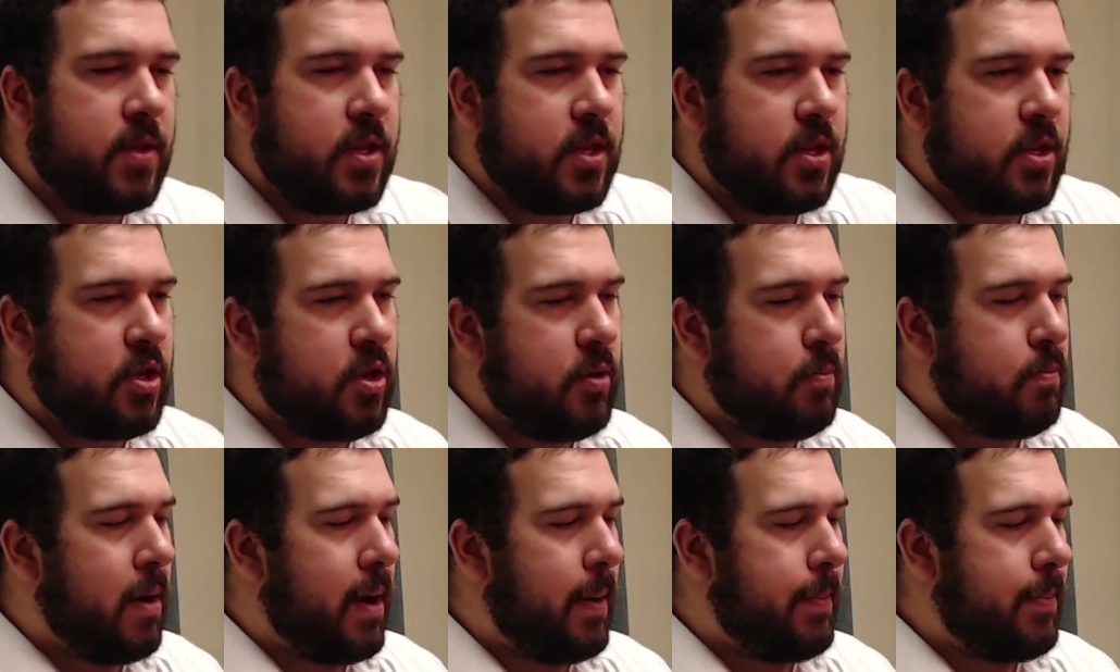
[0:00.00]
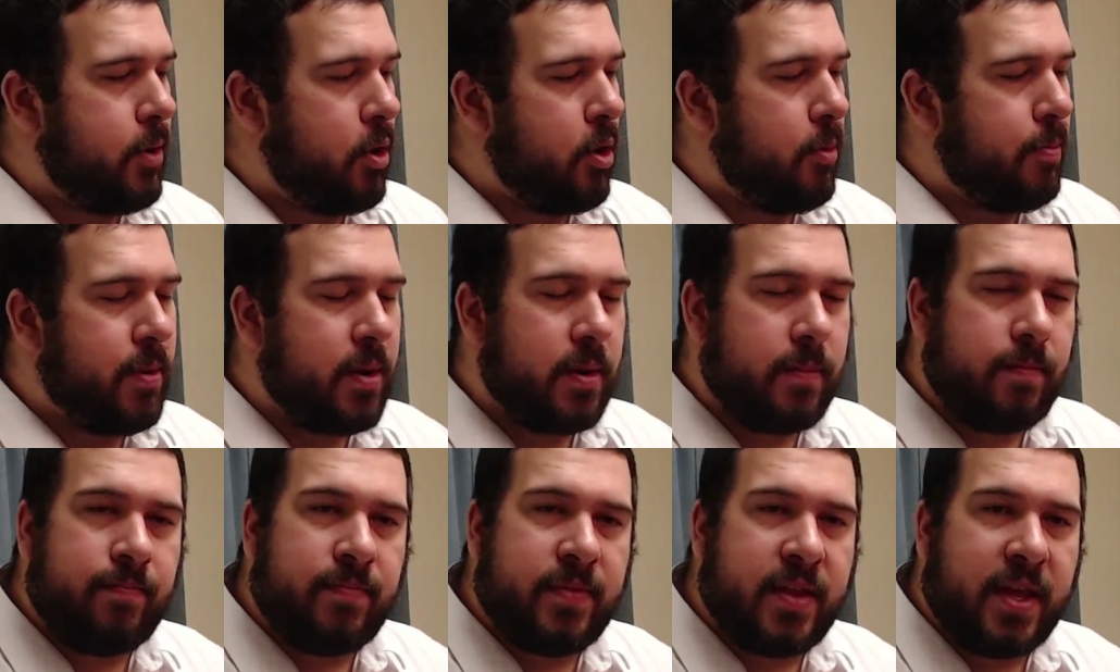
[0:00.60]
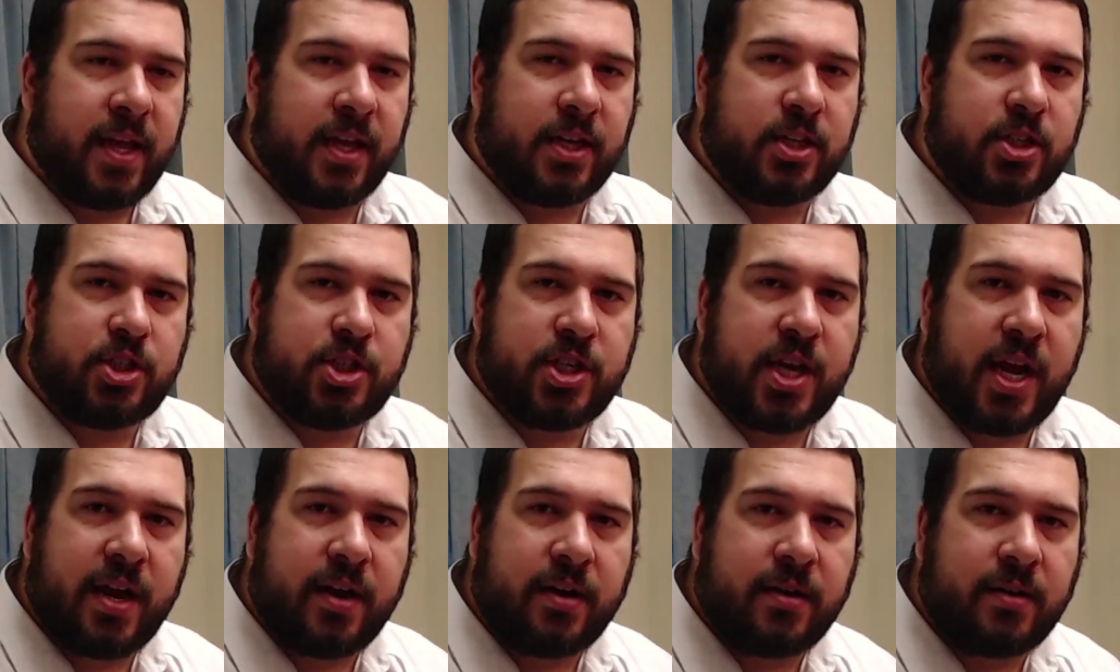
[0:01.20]
you pop it open, hit
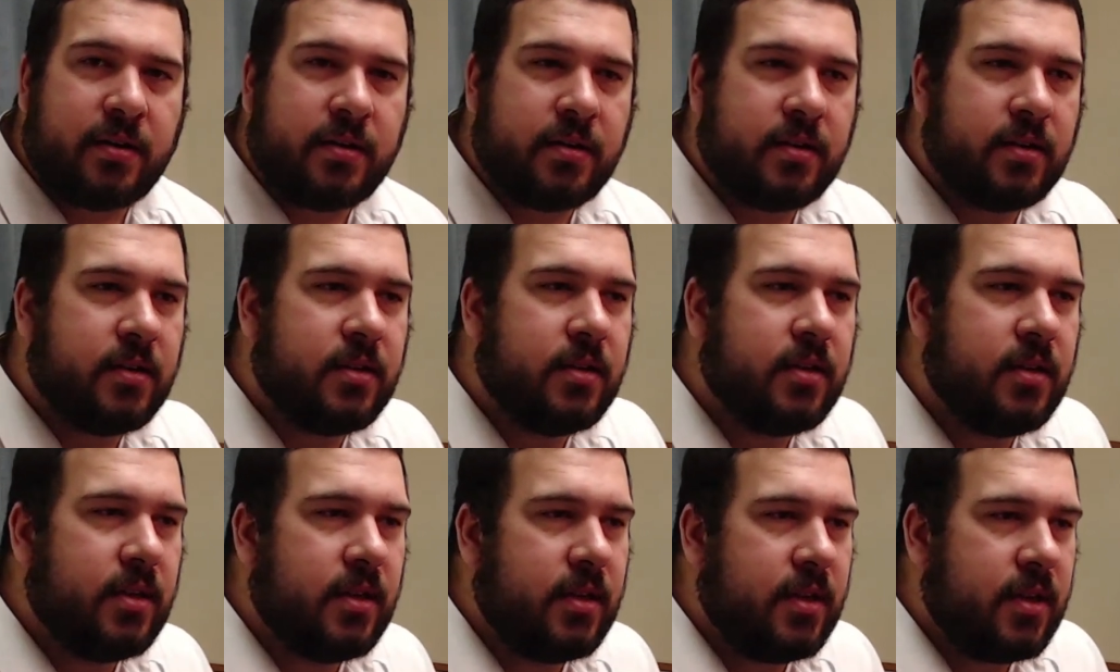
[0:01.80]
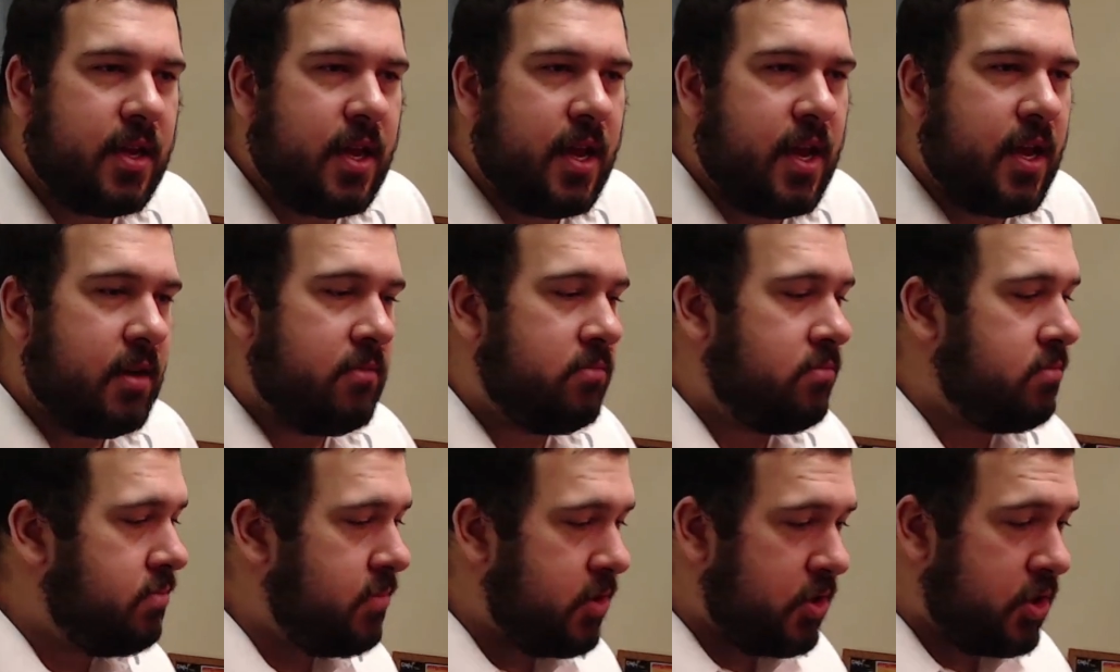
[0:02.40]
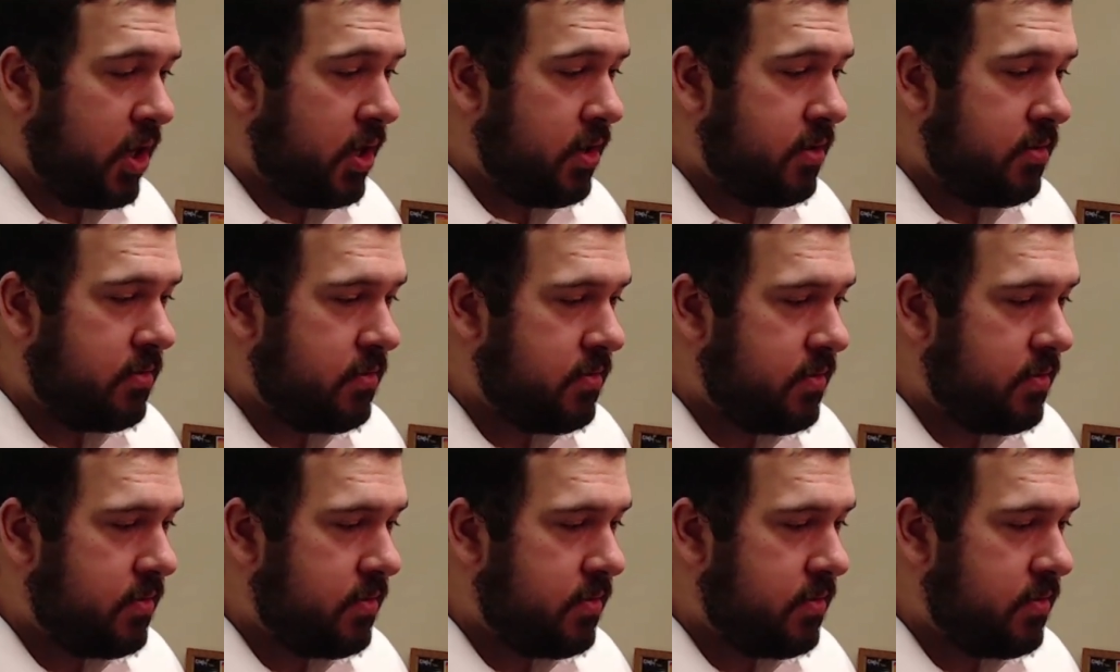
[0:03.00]
share, and you're done.